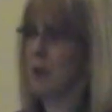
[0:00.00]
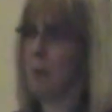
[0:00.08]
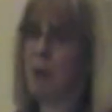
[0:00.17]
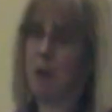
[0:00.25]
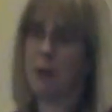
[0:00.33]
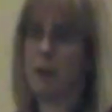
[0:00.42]

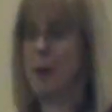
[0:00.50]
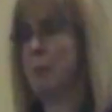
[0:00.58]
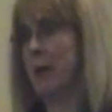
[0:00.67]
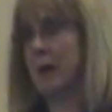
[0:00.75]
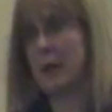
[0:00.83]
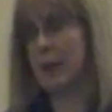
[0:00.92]
about the
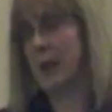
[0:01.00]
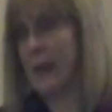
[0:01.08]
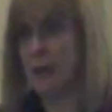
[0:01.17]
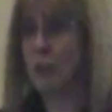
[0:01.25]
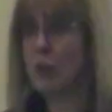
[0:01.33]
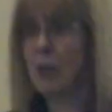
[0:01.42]
American
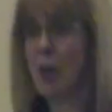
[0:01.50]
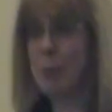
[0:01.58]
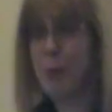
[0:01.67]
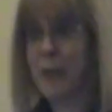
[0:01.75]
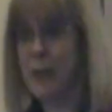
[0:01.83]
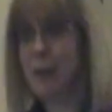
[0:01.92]
election
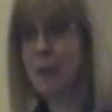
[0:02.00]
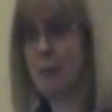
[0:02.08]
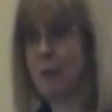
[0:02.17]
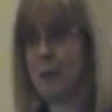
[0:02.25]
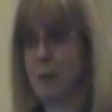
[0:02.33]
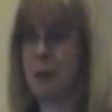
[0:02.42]

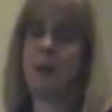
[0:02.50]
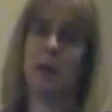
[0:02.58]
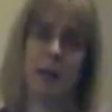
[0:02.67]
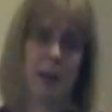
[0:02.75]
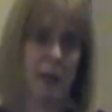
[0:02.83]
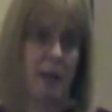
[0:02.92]
campaign
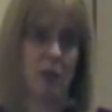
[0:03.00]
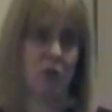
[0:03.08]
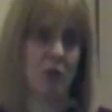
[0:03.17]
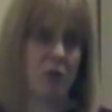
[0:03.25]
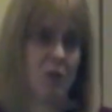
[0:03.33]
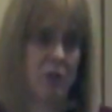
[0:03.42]
and the
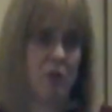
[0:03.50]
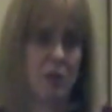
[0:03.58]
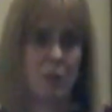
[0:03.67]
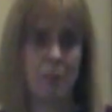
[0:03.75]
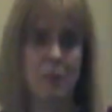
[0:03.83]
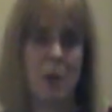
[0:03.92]
election
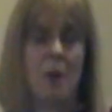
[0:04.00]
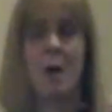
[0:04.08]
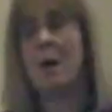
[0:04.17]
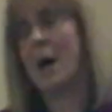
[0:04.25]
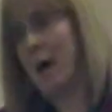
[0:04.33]
system,